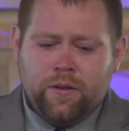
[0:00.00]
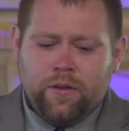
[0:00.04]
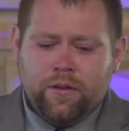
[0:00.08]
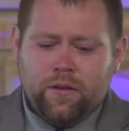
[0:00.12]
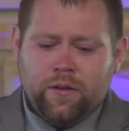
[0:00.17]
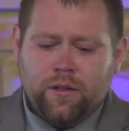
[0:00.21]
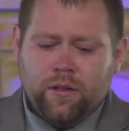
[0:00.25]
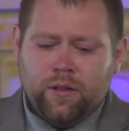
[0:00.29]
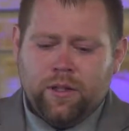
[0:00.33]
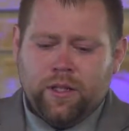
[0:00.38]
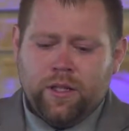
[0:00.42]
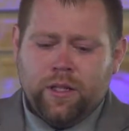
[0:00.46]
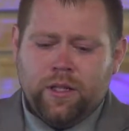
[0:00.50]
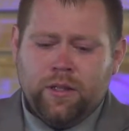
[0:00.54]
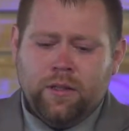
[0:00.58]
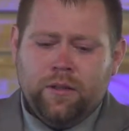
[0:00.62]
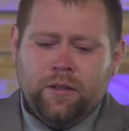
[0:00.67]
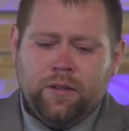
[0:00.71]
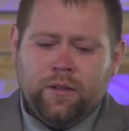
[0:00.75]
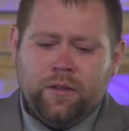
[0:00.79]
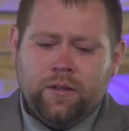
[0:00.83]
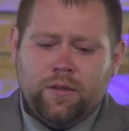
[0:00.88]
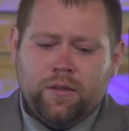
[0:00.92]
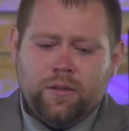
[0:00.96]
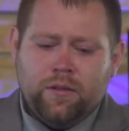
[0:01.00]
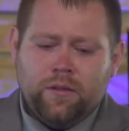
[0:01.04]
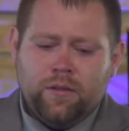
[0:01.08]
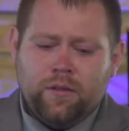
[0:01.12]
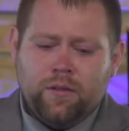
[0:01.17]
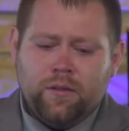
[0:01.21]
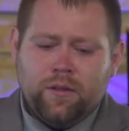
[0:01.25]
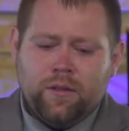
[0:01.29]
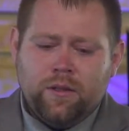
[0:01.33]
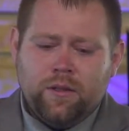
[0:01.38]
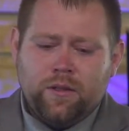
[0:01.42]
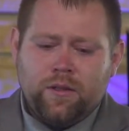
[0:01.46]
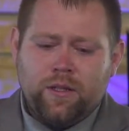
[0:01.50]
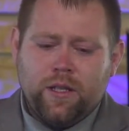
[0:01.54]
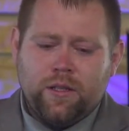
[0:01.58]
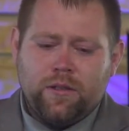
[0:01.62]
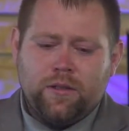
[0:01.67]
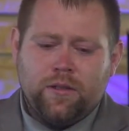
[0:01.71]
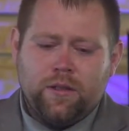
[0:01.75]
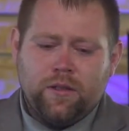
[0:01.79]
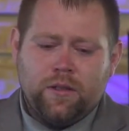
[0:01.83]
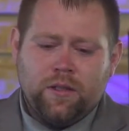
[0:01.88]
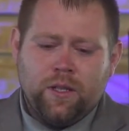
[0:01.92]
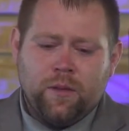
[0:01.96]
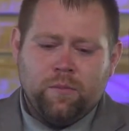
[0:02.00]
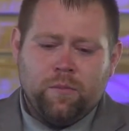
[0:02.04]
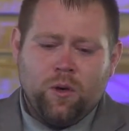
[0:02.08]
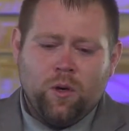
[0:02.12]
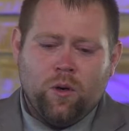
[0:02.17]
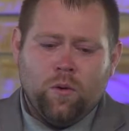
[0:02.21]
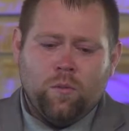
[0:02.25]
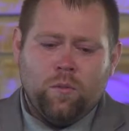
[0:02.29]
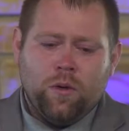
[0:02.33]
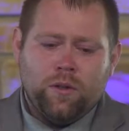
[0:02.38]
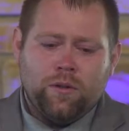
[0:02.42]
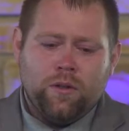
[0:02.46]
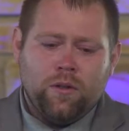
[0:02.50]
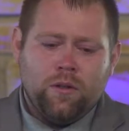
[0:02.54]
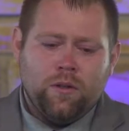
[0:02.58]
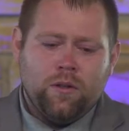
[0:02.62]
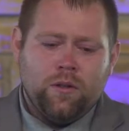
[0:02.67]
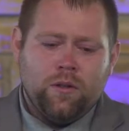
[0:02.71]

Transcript: the lead sets the tempo, but